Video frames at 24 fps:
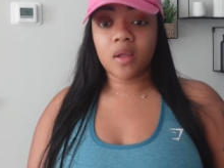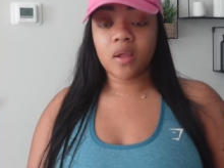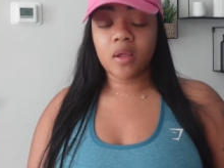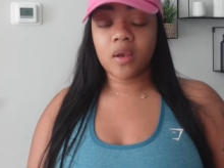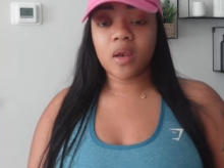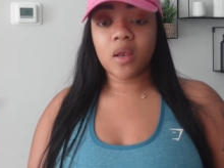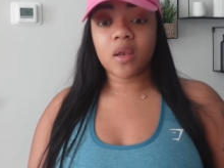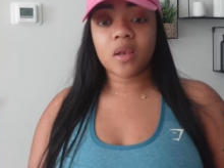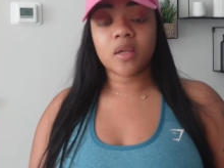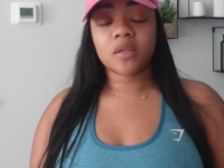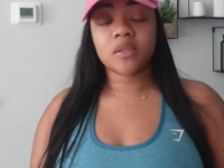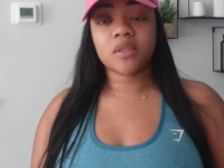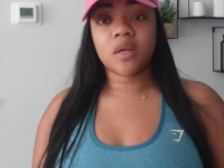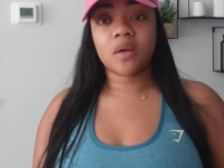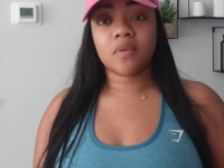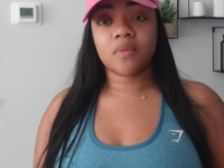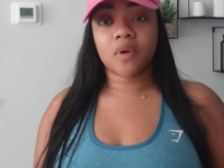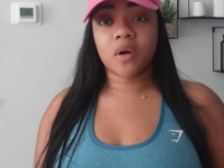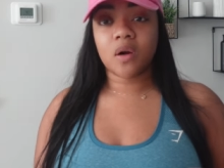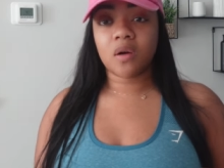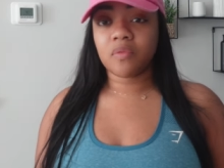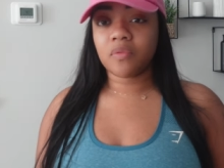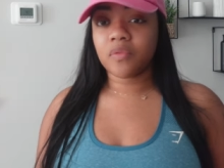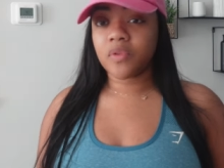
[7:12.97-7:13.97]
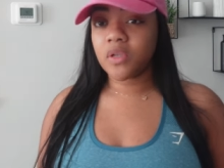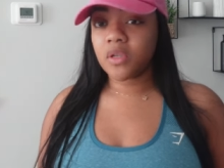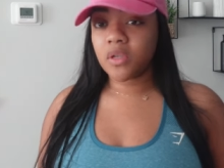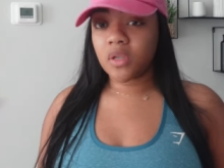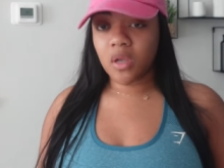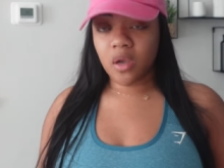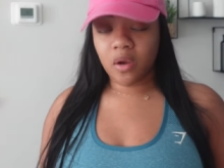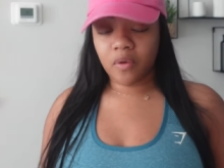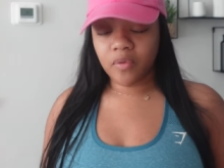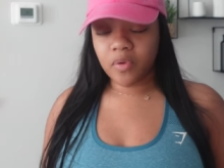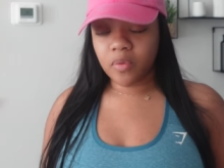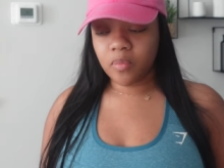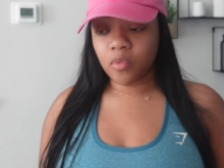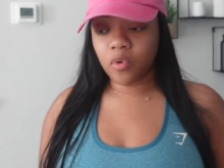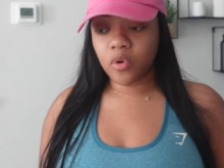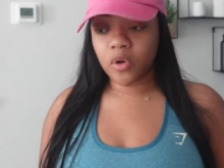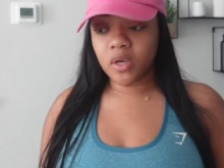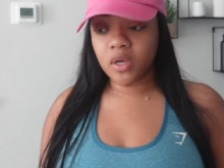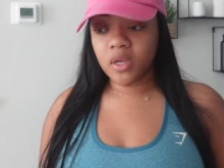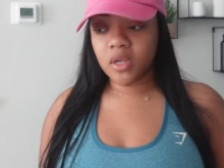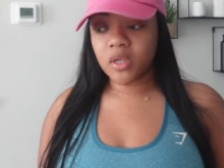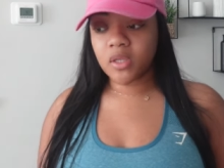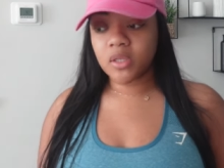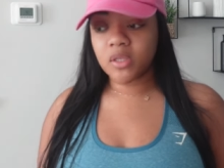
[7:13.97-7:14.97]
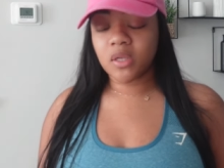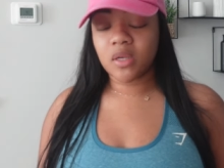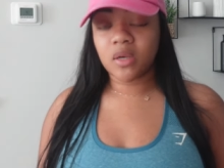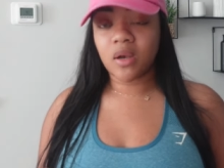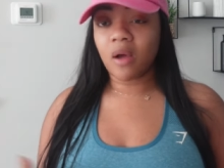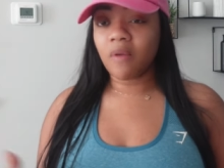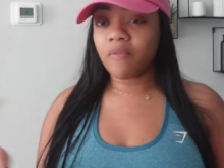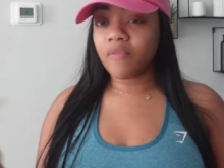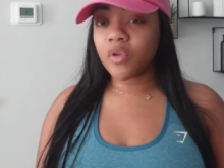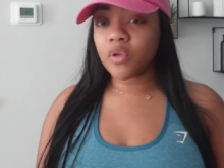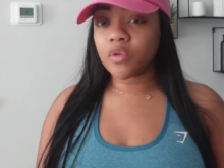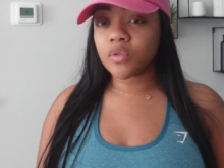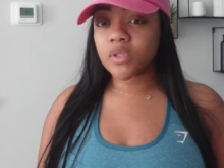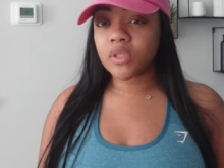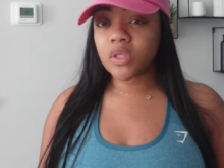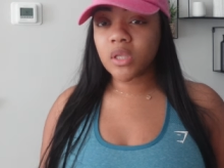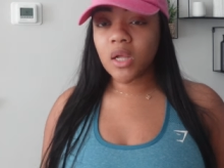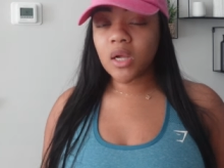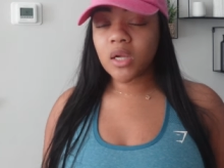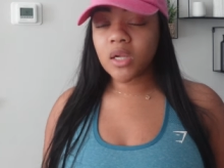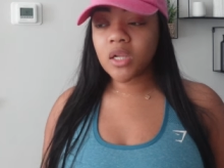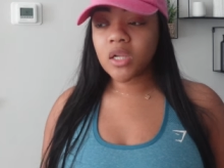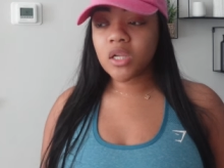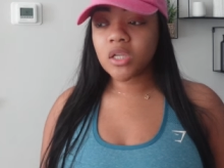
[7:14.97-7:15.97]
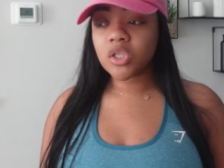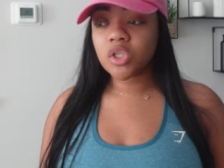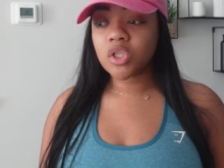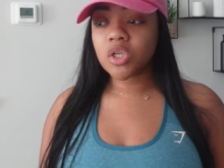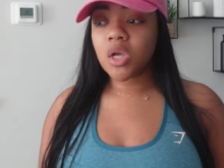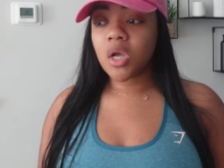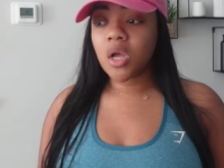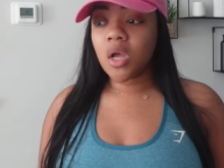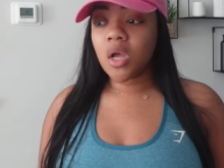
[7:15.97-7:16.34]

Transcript: And I like to have coffee every morning to not feel sluggish.